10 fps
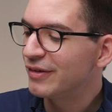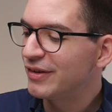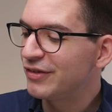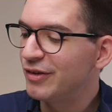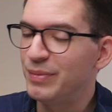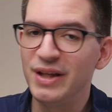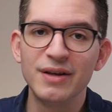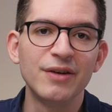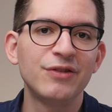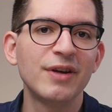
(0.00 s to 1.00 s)
this to
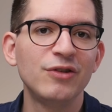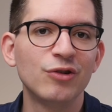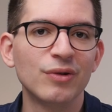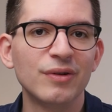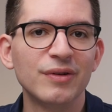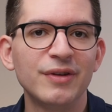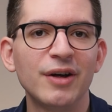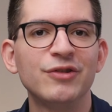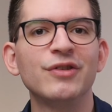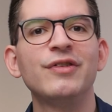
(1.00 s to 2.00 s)
be essential,
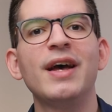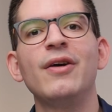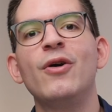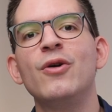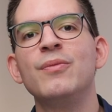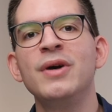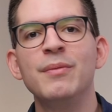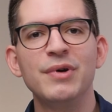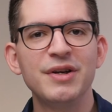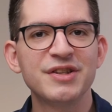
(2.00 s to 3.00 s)
not just at home,
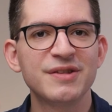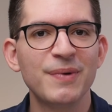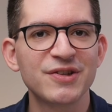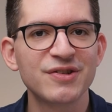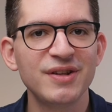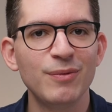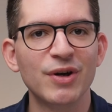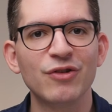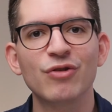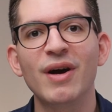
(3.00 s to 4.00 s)
but especially
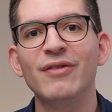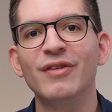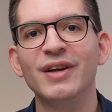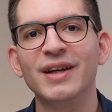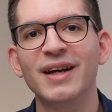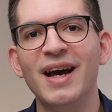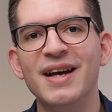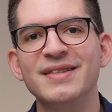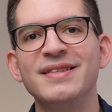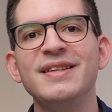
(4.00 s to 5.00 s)
when traveling,
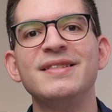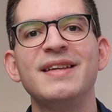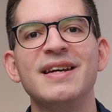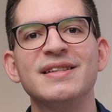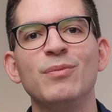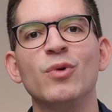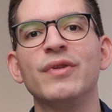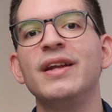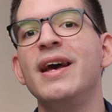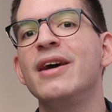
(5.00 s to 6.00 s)
as these days more
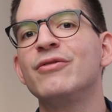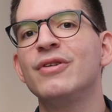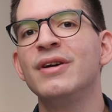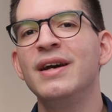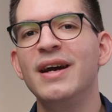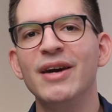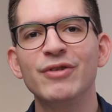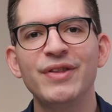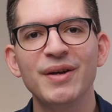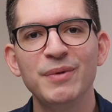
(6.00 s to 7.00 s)
than ever,
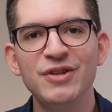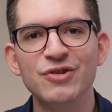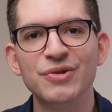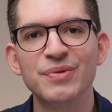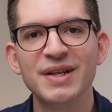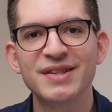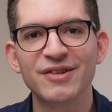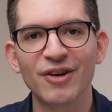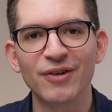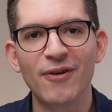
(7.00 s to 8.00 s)
everything we do is
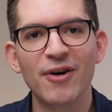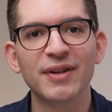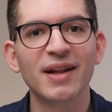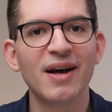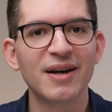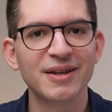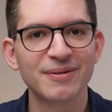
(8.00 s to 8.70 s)
done online.